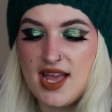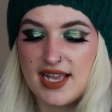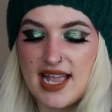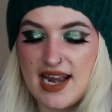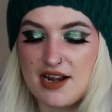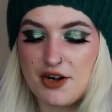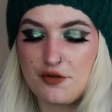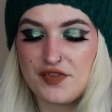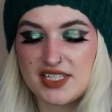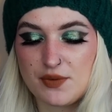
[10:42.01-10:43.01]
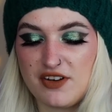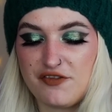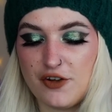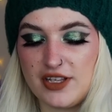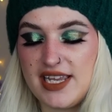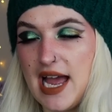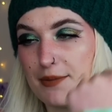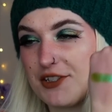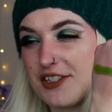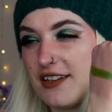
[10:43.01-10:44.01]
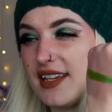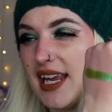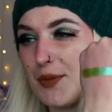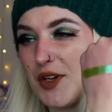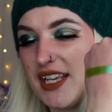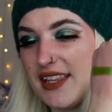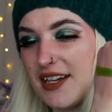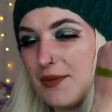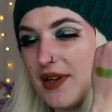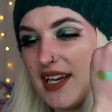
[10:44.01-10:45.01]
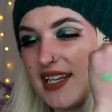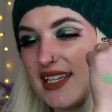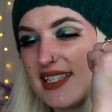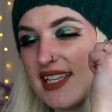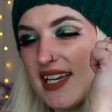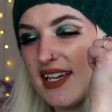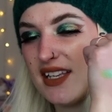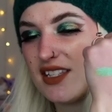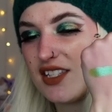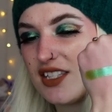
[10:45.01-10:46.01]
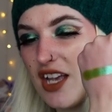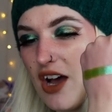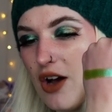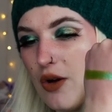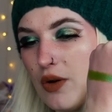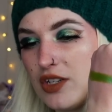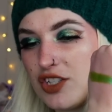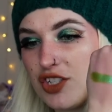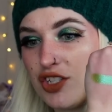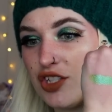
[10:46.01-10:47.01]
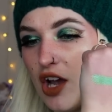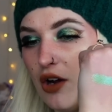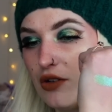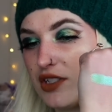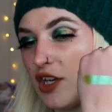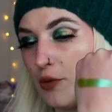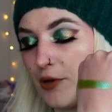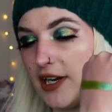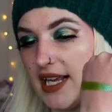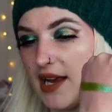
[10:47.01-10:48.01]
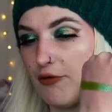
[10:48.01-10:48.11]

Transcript: Again, I don't know if this one fully captures on camera either, but it is so, so, so pretty.